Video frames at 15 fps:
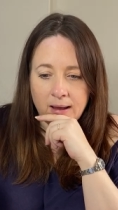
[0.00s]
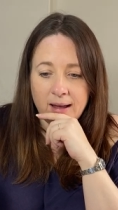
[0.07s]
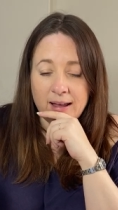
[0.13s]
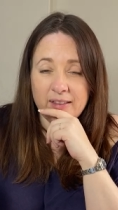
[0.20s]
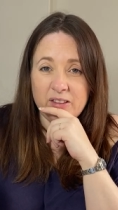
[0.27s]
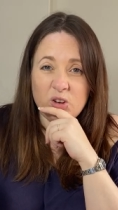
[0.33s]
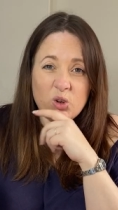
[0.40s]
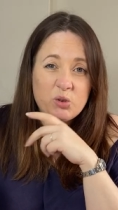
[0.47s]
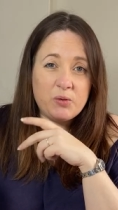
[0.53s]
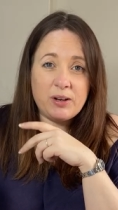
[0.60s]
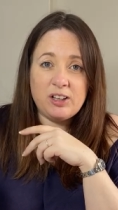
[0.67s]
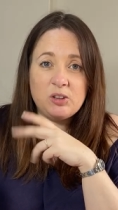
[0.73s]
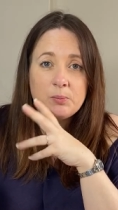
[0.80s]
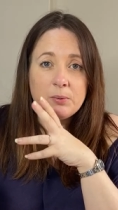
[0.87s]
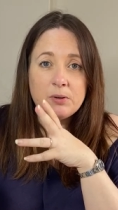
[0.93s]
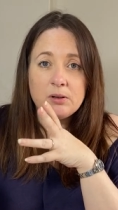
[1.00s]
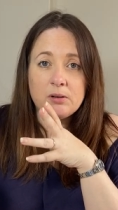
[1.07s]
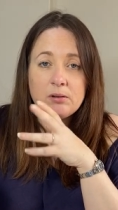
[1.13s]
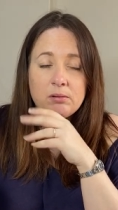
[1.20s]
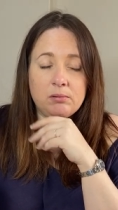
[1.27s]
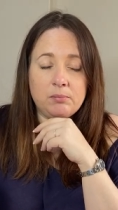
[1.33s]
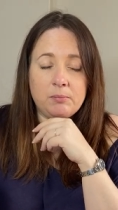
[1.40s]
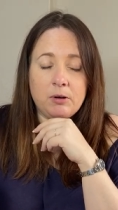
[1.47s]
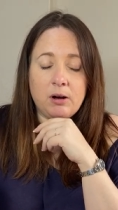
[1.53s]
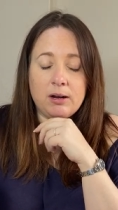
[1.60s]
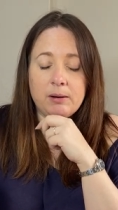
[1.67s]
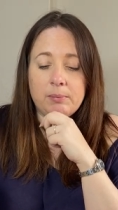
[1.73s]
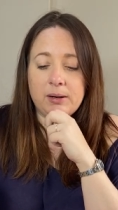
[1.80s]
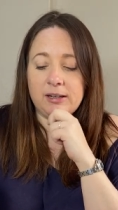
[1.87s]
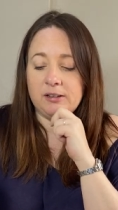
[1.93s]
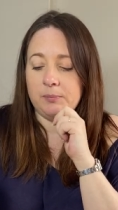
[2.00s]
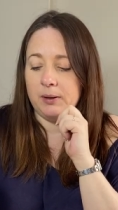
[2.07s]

And the odd Facebook marketplace